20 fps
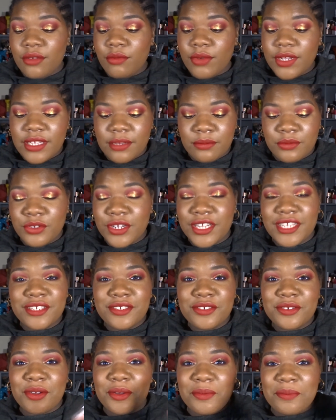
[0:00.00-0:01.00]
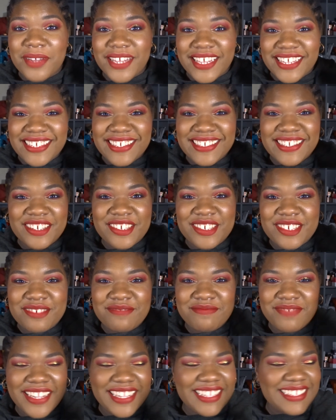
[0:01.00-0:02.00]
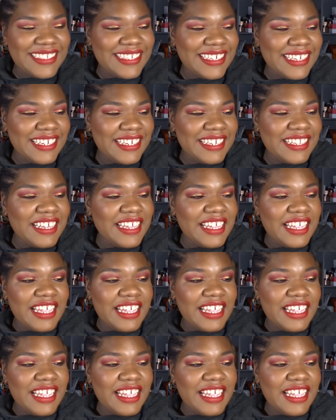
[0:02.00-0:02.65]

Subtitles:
when I'm trying to apply it on my skin,